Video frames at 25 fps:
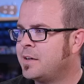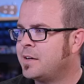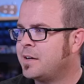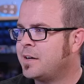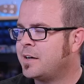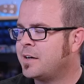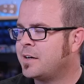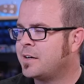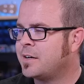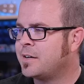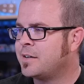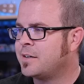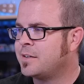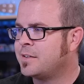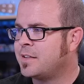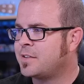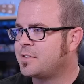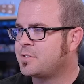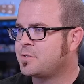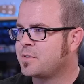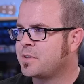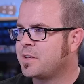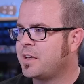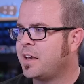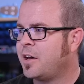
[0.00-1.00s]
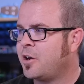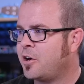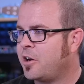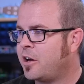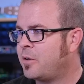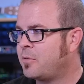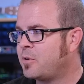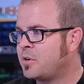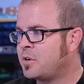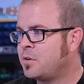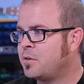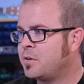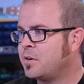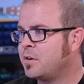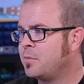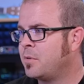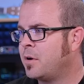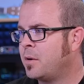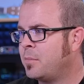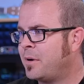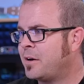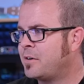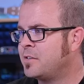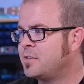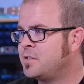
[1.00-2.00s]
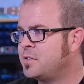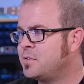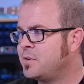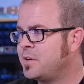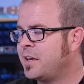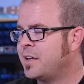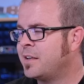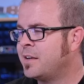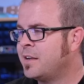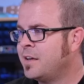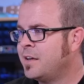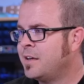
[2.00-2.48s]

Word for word: And that's really how I would go about doing it.